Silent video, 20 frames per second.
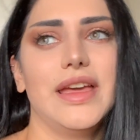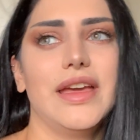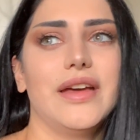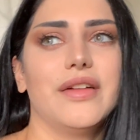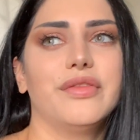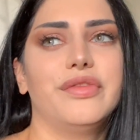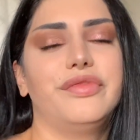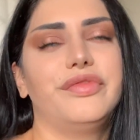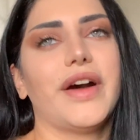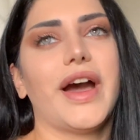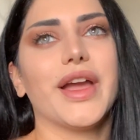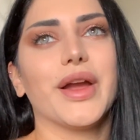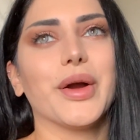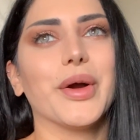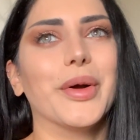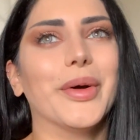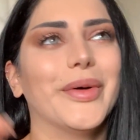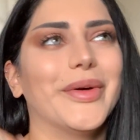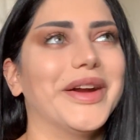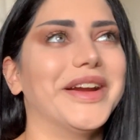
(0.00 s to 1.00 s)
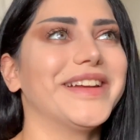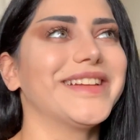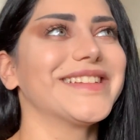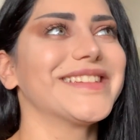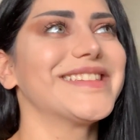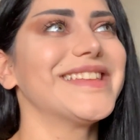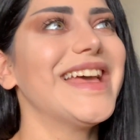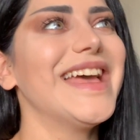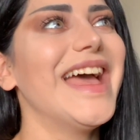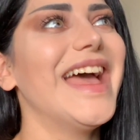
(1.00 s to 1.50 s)

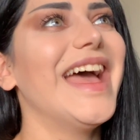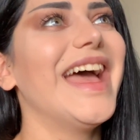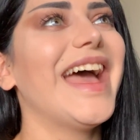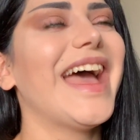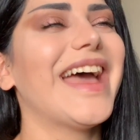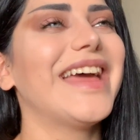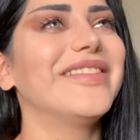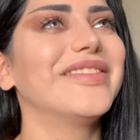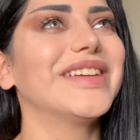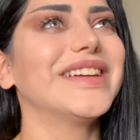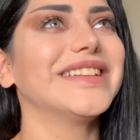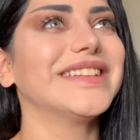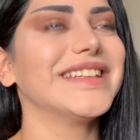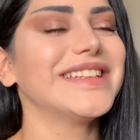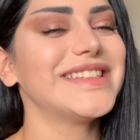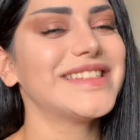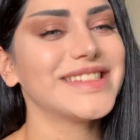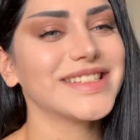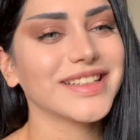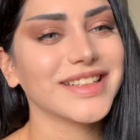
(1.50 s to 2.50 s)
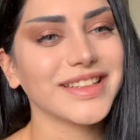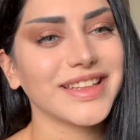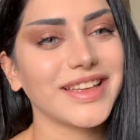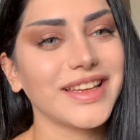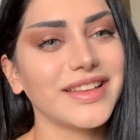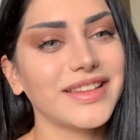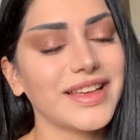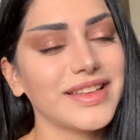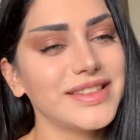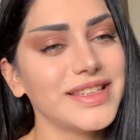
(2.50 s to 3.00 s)
fireworks, and
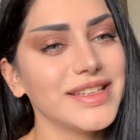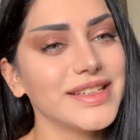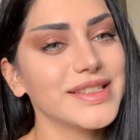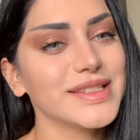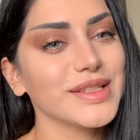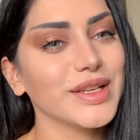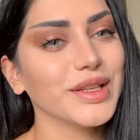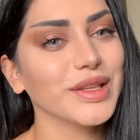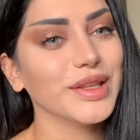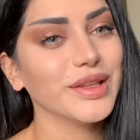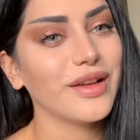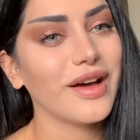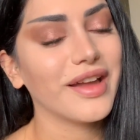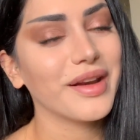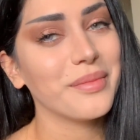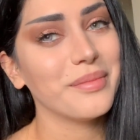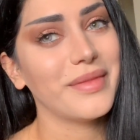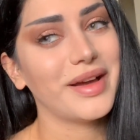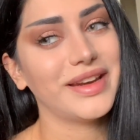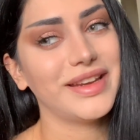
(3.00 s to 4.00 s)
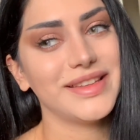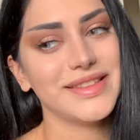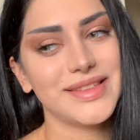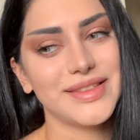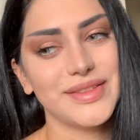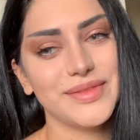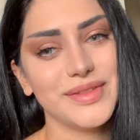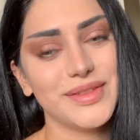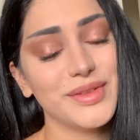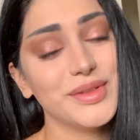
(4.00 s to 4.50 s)
realistically that takes a lot of money
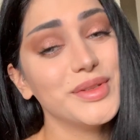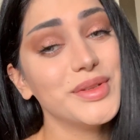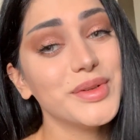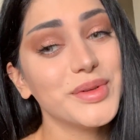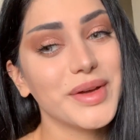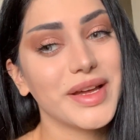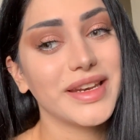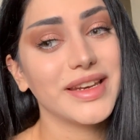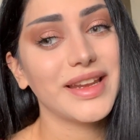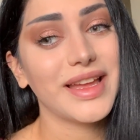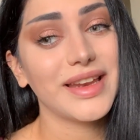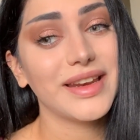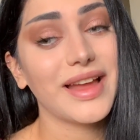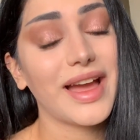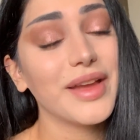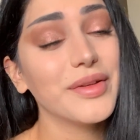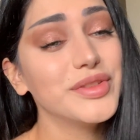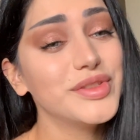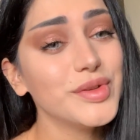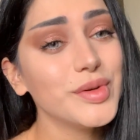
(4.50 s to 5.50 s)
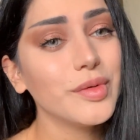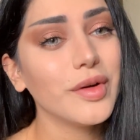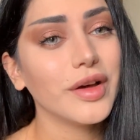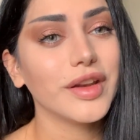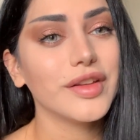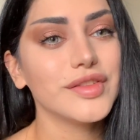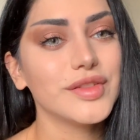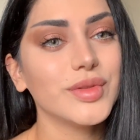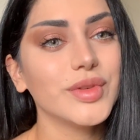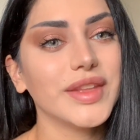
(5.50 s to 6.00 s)
to do, and I do want
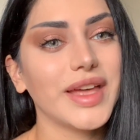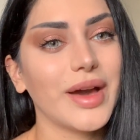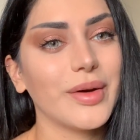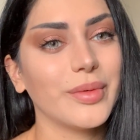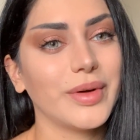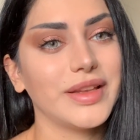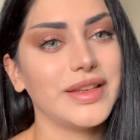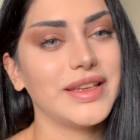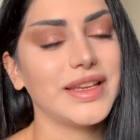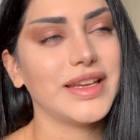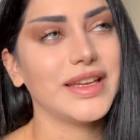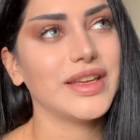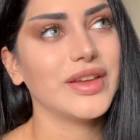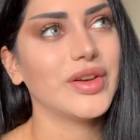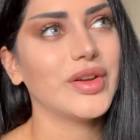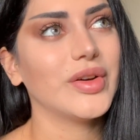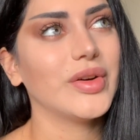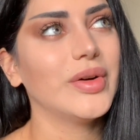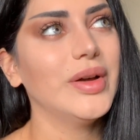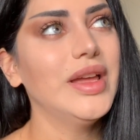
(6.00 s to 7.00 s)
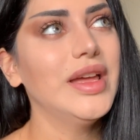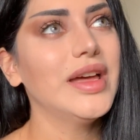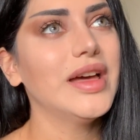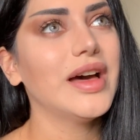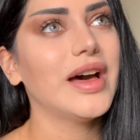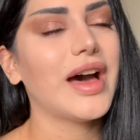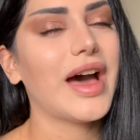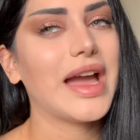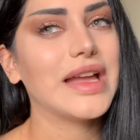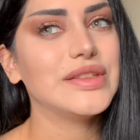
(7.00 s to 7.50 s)
to do that one day, you know.
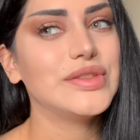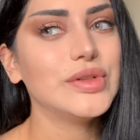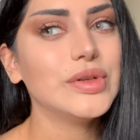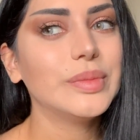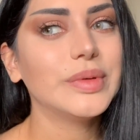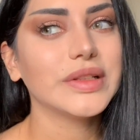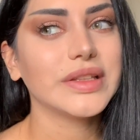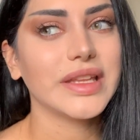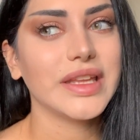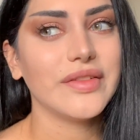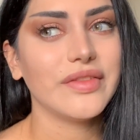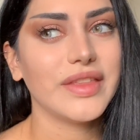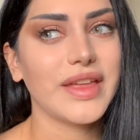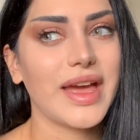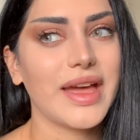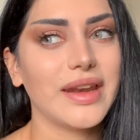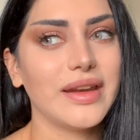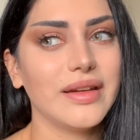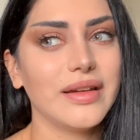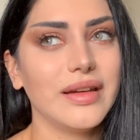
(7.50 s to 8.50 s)
I do believe that,